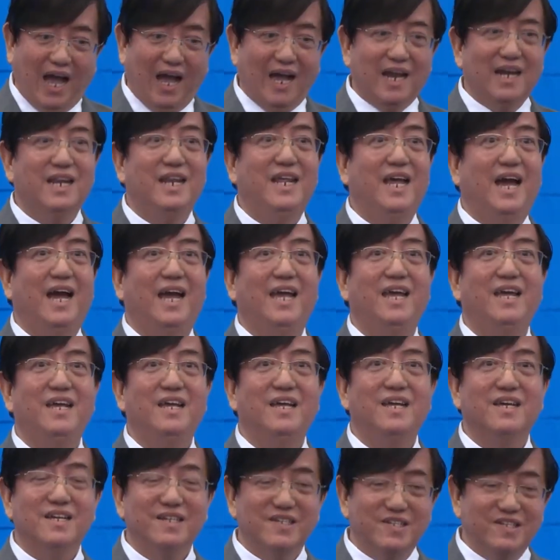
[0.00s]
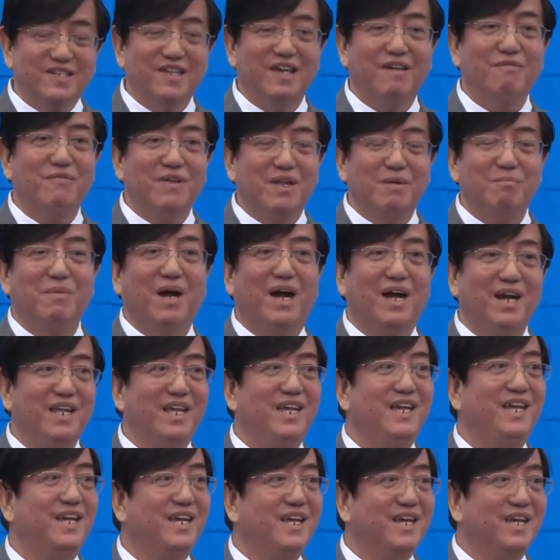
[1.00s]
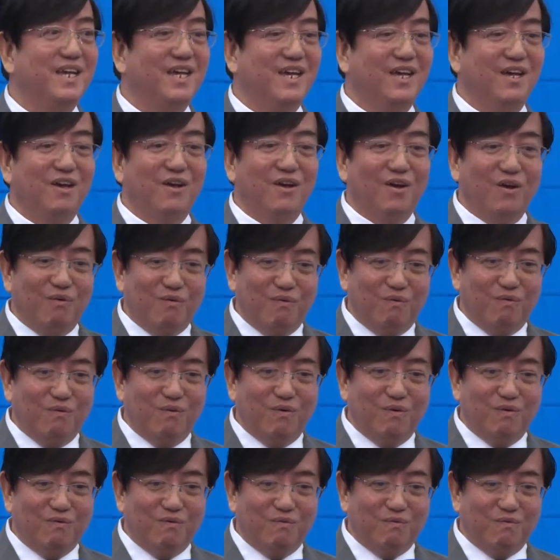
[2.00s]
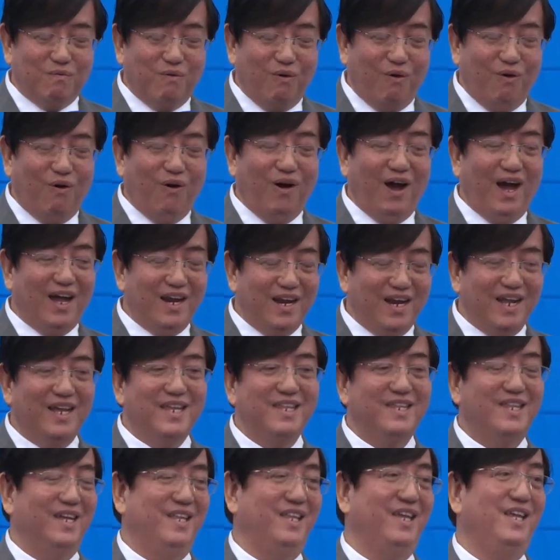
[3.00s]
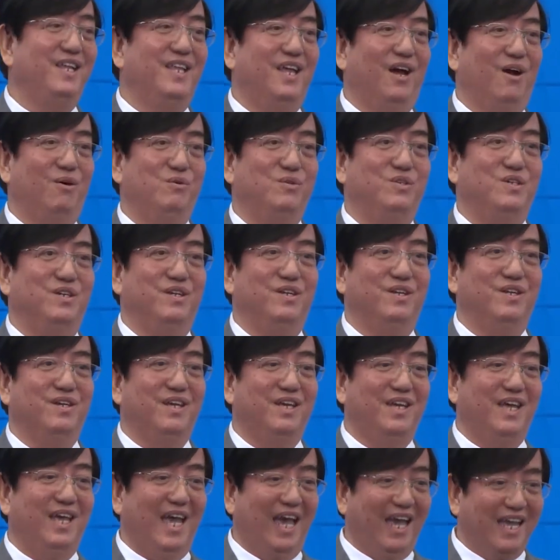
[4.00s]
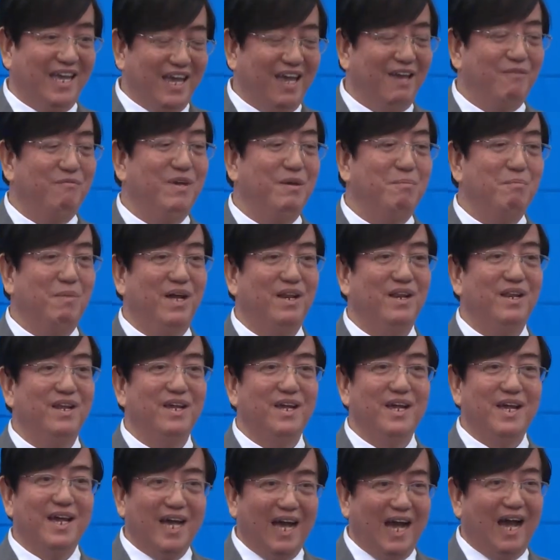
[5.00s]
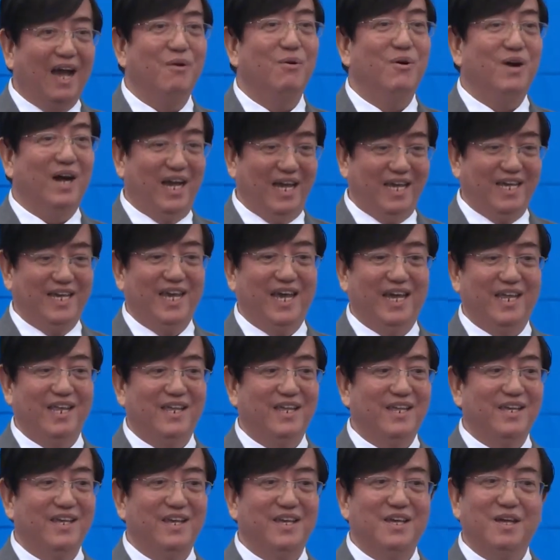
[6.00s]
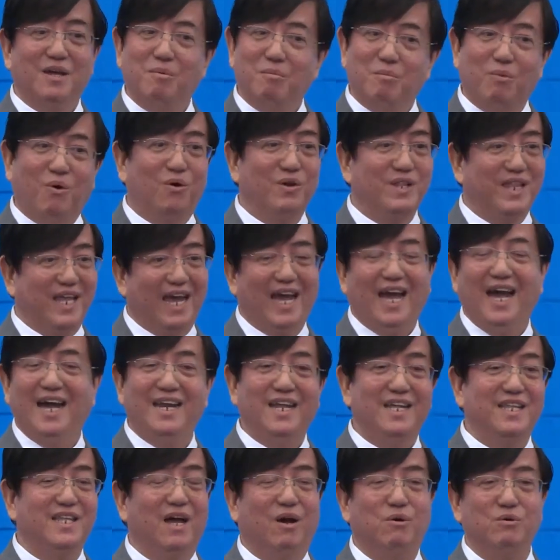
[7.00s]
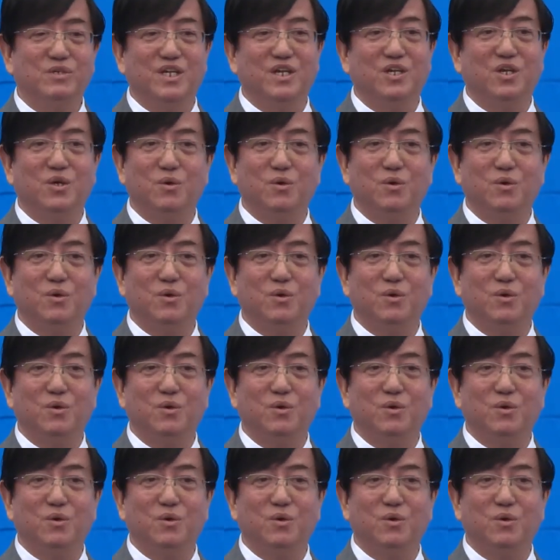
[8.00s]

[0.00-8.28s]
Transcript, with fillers: Did I save the money? 430,000, and every month I get more than $100,000.